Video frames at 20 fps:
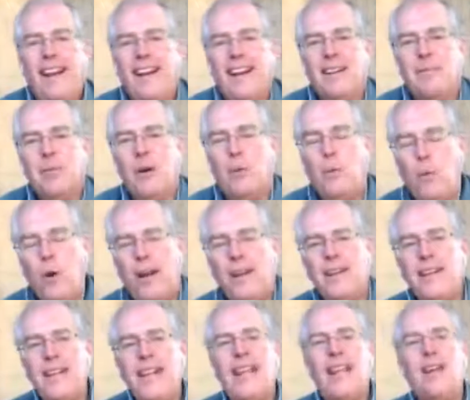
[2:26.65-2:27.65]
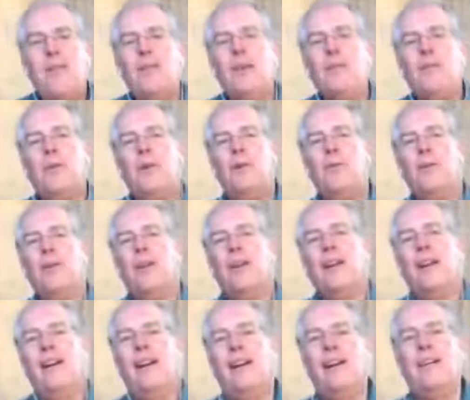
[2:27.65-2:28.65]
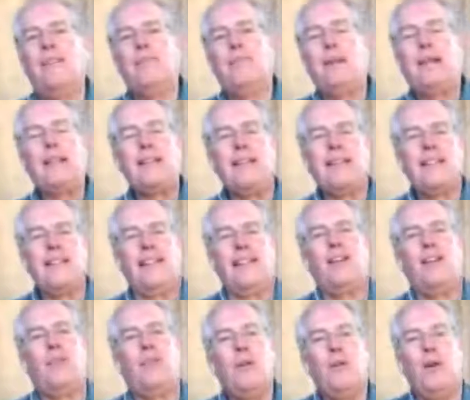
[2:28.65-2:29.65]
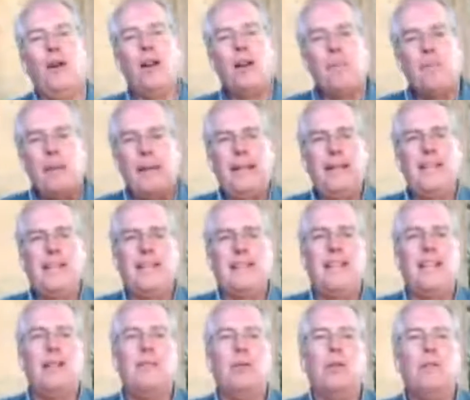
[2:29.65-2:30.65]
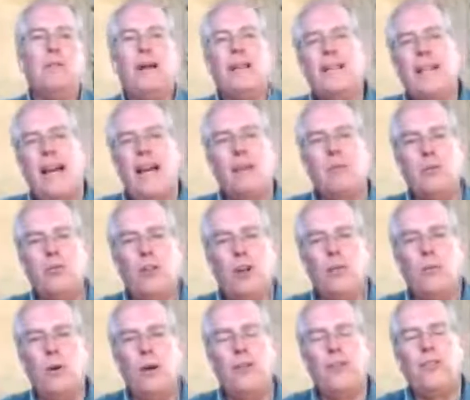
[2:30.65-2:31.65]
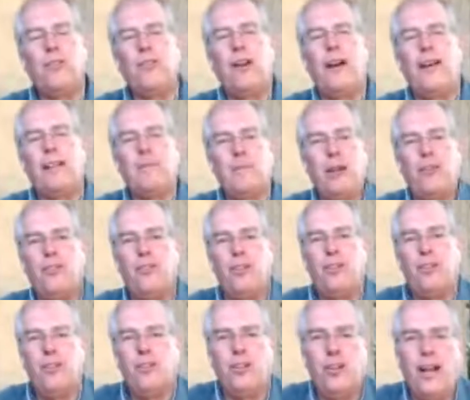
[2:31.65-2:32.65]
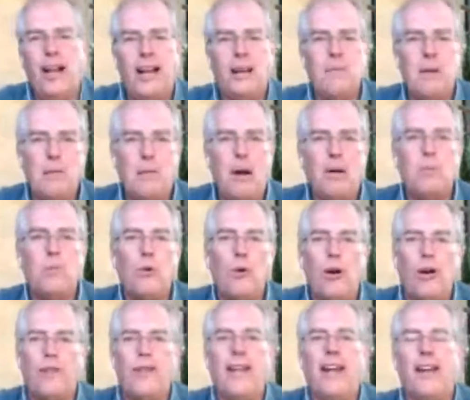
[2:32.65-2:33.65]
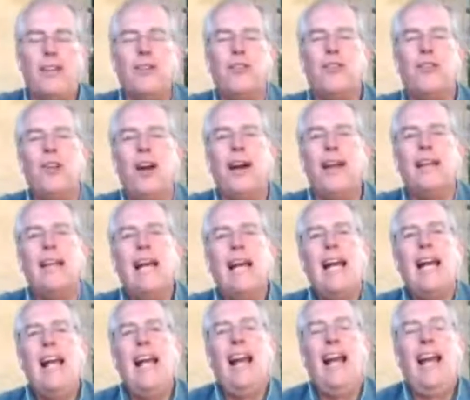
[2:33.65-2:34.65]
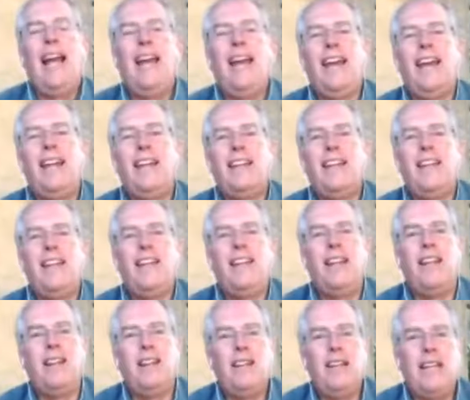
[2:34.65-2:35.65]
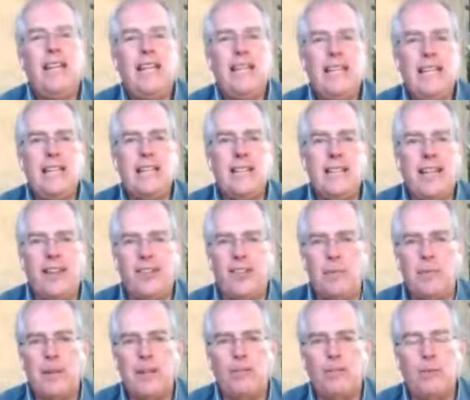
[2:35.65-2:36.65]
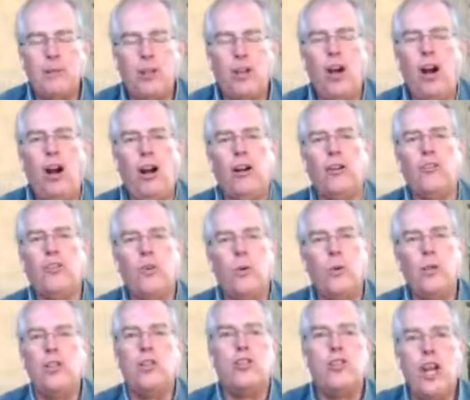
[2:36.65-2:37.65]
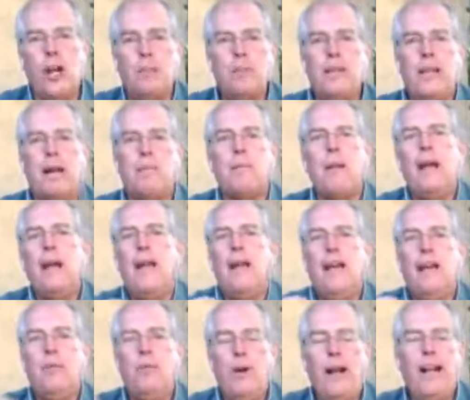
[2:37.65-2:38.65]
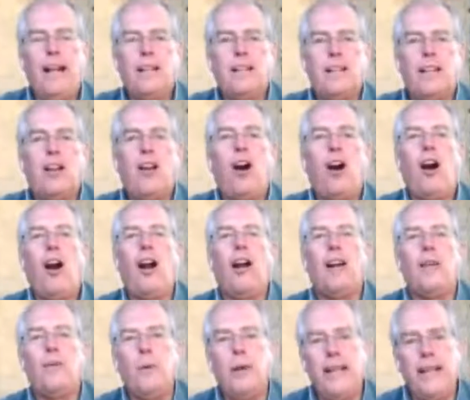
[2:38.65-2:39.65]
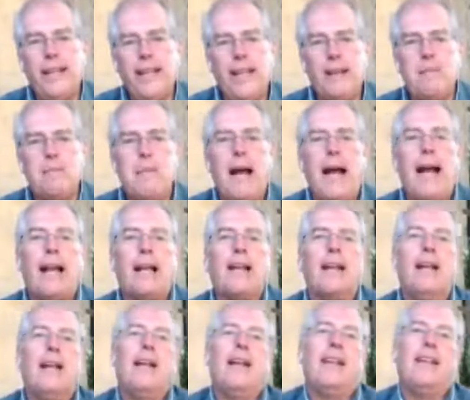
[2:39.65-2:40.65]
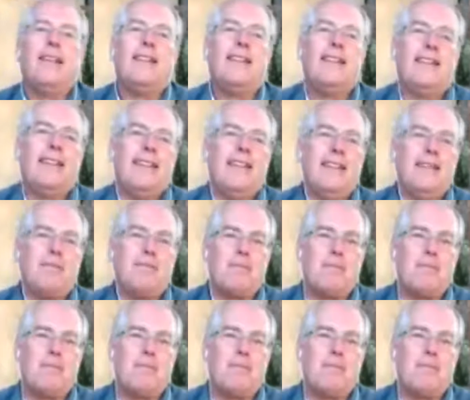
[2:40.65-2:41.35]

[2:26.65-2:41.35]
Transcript: Uh, but one day when we were uh, picnicking, we were on a picnic table, and my dad was on one side, my sister and I, my mom were on the other side, and he needed to get something from the car, so he jumped up, ran to the car, and when he came back, the